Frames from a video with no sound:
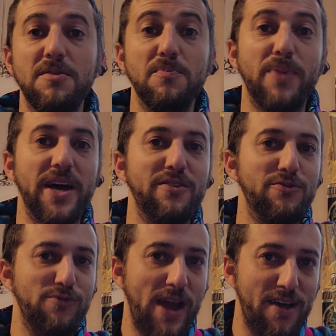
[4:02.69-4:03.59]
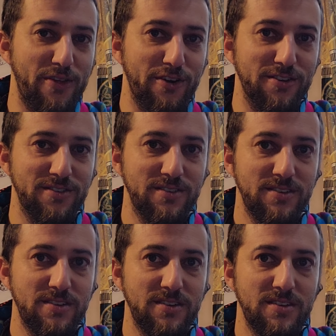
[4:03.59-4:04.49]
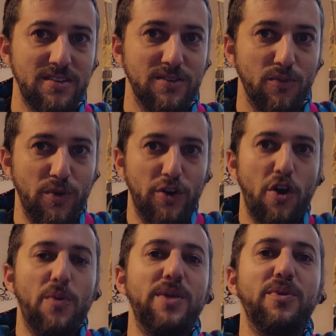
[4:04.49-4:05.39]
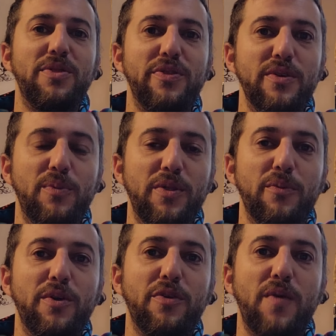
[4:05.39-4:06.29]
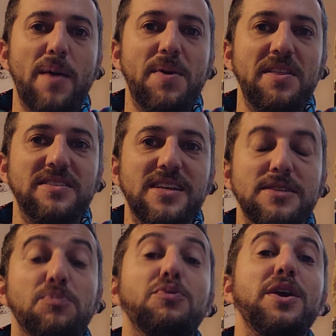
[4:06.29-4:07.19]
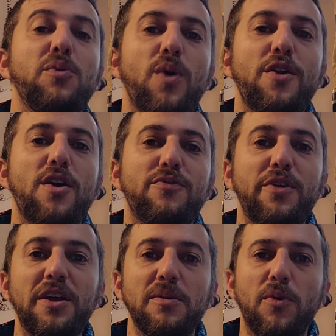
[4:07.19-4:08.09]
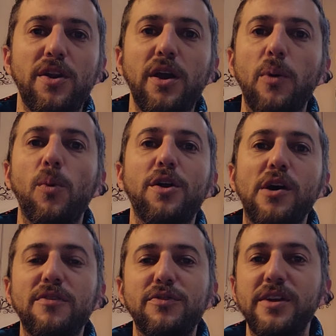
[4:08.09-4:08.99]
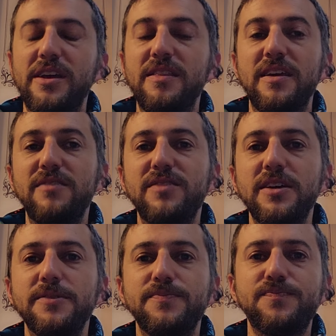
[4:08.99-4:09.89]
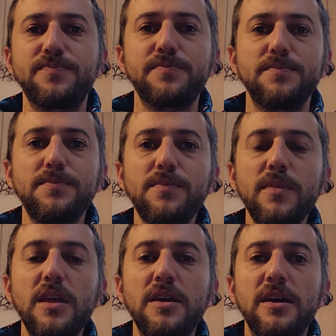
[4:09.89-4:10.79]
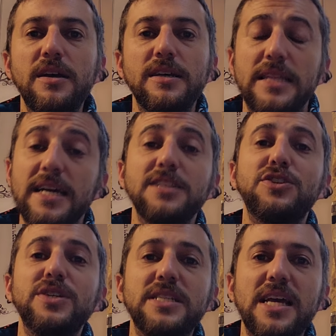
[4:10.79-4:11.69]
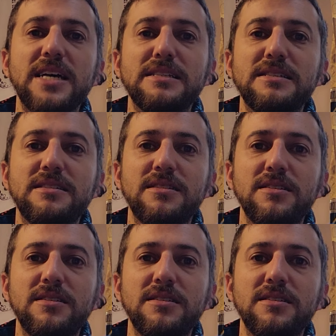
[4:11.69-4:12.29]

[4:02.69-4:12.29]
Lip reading: but rather we're going with the rabbi that says bring one offering in the morning and one offering in the evening. The answer is yes.